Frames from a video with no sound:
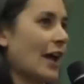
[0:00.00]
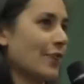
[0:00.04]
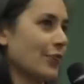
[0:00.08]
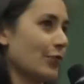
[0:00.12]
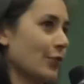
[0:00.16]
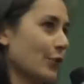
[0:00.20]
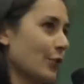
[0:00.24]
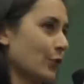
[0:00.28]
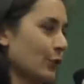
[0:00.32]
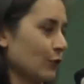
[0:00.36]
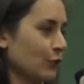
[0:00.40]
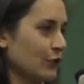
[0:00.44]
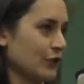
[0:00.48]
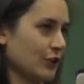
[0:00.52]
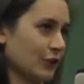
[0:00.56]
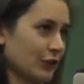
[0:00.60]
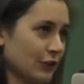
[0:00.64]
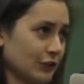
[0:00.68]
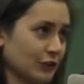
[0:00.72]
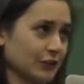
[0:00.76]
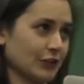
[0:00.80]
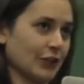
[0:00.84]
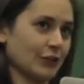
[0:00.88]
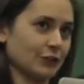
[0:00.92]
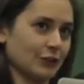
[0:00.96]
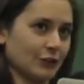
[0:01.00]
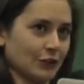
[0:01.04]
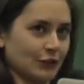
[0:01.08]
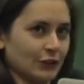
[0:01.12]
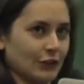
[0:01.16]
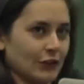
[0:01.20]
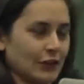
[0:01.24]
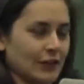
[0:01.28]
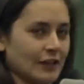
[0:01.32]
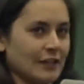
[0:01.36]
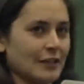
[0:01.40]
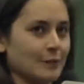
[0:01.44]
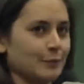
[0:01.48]
at the Recurse Center
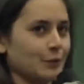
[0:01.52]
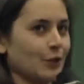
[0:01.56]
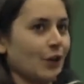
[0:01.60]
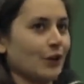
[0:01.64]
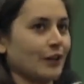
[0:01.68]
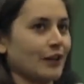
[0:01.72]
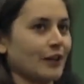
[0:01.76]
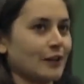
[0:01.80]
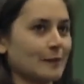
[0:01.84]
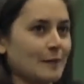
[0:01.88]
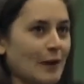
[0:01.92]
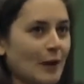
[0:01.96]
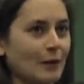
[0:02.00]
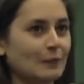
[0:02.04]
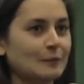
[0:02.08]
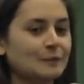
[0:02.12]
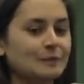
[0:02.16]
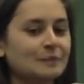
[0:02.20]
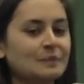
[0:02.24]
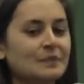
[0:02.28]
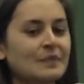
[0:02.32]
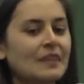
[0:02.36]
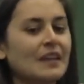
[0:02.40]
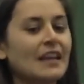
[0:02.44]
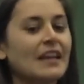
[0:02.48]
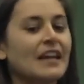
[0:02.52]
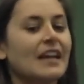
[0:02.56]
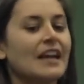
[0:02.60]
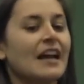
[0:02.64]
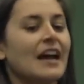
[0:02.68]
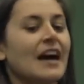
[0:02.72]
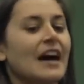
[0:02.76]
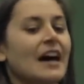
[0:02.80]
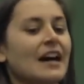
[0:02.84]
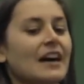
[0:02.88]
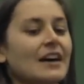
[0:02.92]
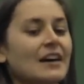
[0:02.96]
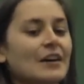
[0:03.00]
that I keep talking about.
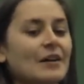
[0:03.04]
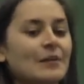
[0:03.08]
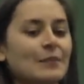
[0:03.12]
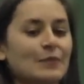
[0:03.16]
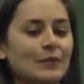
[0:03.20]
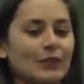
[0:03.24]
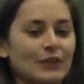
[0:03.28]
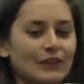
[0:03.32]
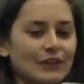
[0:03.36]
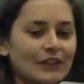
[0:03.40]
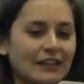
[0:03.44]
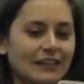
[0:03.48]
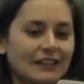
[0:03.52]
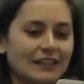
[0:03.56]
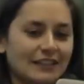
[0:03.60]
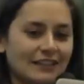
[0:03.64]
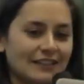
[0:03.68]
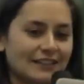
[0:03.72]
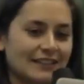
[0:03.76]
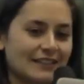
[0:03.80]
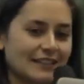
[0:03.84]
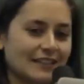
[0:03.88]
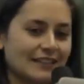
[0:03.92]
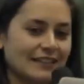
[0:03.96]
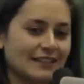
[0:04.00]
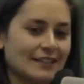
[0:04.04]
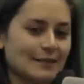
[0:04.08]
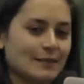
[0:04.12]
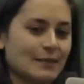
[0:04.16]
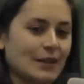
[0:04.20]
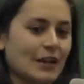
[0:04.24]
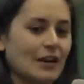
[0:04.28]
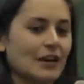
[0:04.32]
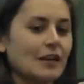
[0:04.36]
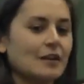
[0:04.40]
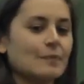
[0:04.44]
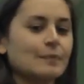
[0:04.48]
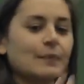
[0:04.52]
The link is up
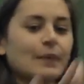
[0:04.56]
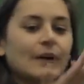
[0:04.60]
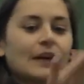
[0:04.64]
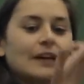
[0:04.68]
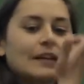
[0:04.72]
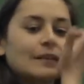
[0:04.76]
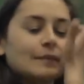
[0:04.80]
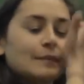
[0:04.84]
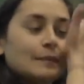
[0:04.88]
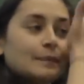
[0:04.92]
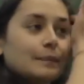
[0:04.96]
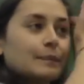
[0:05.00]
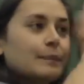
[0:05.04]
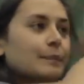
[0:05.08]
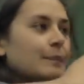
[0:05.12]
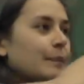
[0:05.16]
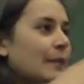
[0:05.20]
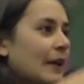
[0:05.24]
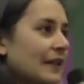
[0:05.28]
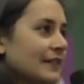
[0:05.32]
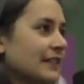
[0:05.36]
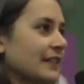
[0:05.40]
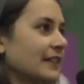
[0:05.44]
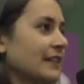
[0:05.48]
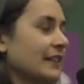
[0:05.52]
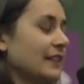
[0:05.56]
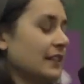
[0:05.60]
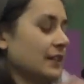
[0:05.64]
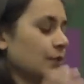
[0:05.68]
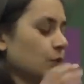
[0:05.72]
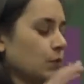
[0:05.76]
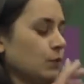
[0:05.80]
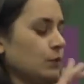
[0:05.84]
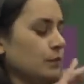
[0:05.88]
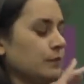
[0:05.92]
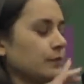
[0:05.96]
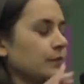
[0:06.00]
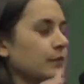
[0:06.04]
there, but basically,
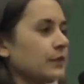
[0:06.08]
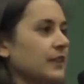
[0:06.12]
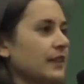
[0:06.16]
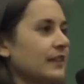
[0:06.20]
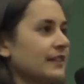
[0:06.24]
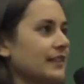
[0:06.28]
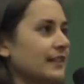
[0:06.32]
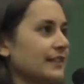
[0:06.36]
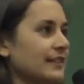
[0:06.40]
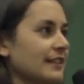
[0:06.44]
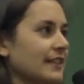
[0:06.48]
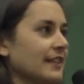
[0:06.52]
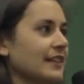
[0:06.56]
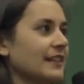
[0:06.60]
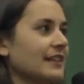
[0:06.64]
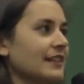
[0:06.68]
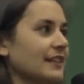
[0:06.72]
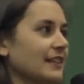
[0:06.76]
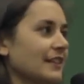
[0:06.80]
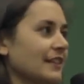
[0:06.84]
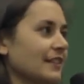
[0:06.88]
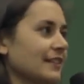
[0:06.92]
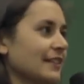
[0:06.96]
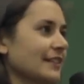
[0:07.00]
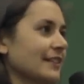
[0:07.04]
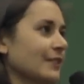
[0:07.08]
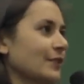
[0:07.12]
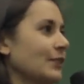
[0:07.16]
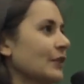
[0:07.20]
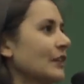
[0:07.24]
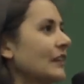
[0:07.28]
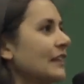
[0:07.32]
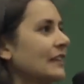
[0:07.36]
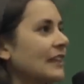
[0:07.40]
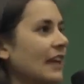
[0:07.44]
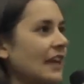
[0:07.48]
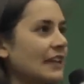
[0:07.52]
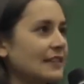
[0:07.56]
this is a
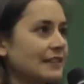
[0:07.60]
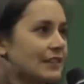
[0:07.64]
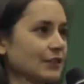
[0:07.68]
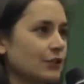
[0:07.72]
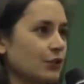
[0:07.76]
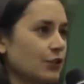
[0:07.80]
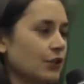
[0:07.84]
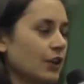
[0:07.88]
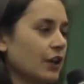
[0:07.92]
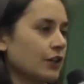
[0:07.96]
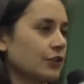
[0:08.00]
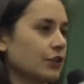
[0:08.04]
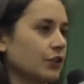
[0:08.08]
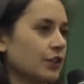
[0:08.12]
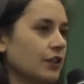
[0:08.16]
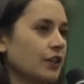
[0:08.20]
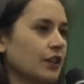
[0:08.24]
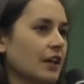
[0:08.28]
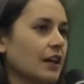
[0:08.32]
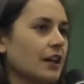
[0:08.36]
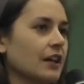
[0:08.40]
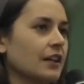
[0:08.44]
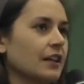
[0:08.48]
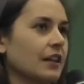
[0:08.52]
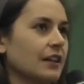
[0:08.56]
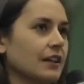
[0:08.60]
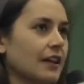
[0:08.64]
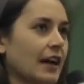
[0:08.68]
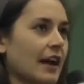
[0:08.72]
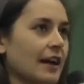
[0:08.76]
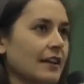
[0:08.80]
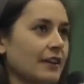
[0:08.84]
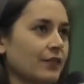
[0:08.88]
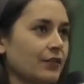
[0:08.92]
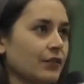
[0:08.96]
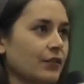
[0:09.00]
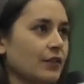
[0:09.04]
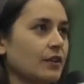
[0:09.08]
really nice introduction that
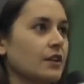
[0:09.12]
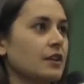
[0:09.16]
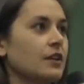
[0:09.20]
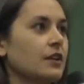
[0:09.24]
kind of